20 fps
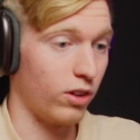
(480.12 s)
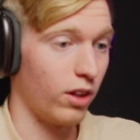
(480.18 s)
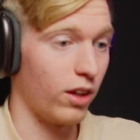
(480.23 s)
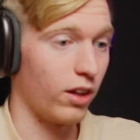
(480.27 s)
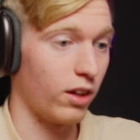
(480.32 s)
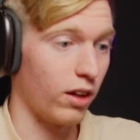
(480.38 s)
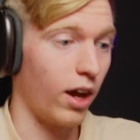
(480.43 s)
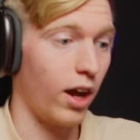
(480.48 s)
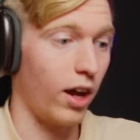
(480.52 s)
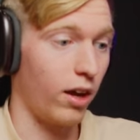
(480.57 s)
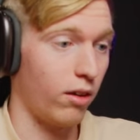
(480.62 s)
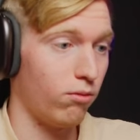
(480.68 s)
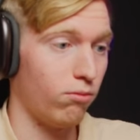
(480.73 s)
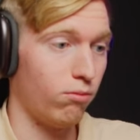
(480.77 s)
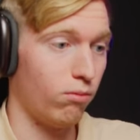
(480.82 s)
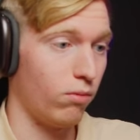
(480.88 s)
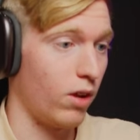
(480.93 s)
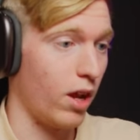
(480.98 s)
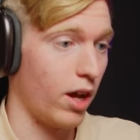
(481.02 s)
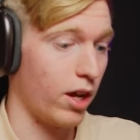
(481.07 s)
like at
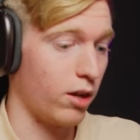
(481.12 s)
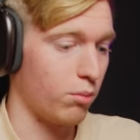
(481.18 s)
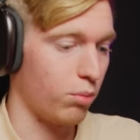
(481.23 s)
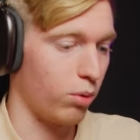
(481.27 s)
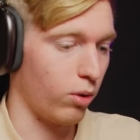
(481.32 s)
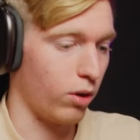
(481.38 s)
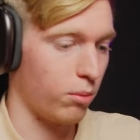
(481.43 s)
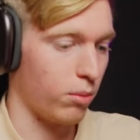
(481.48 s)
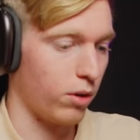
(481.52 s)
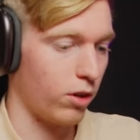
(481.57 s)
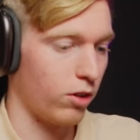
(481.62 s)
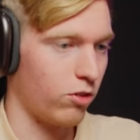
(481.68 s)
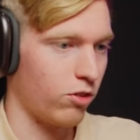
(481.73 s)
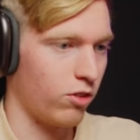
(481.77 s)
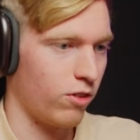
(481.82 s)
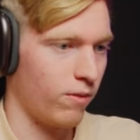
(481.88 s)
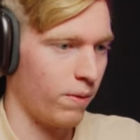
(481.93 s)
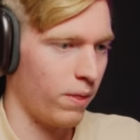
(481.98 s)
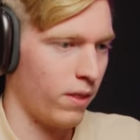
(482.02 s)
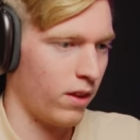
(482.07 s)
night pretty
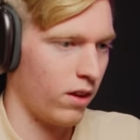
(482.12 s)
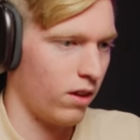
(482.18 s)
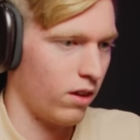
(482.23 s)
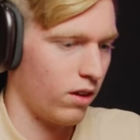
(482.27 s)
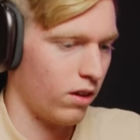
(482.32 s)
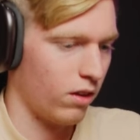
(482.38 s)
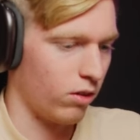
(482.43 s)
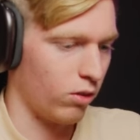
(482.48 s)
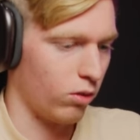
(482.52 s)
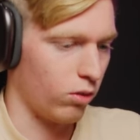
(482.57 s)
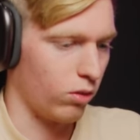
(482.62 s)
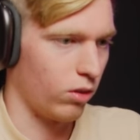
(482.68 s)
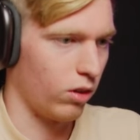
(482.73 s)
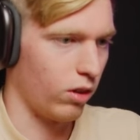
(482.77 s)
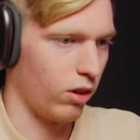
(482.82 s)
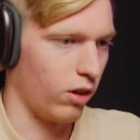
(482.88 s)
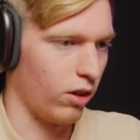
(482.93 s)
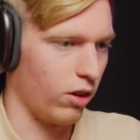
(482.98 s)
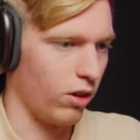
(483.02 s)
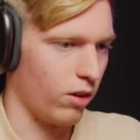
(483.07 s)
much.
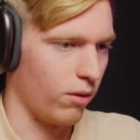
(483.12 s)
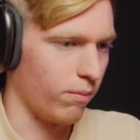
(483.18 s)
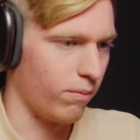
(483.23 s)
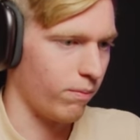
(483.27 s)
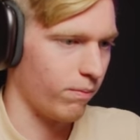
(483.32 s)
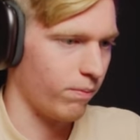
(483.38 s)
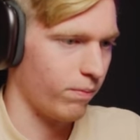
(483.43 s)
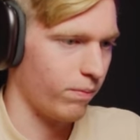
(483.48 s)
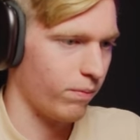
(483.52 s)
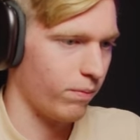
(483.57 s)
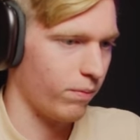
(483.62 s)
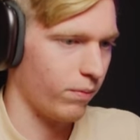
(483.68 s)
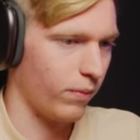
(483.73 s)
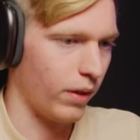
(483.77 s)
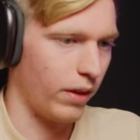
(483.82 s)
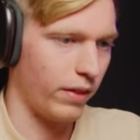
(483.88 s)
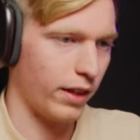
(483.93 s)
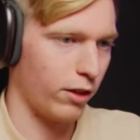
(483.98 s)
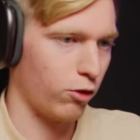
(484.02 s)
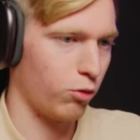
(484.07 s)
And
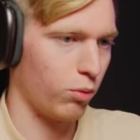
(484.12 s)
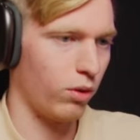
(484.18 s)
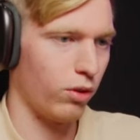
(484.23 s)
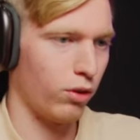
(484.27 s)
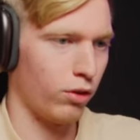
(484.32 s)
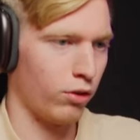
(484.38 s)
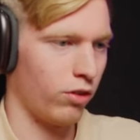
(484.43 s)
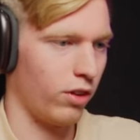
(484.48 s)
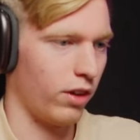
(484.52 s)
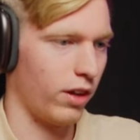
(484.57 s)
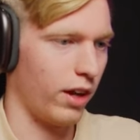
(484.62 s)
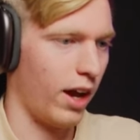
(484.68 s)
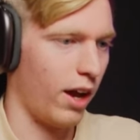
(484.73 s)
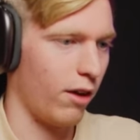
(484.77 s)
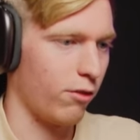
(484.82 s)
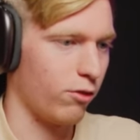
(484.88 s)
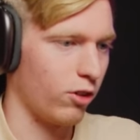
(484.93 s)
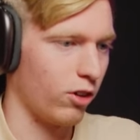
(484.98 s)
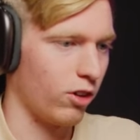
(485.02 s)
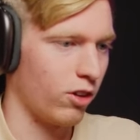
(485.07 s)
that's what it looks like
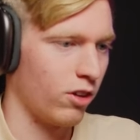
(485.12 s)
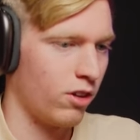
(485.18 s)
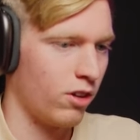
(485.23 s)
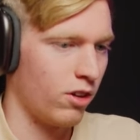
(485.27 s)
after.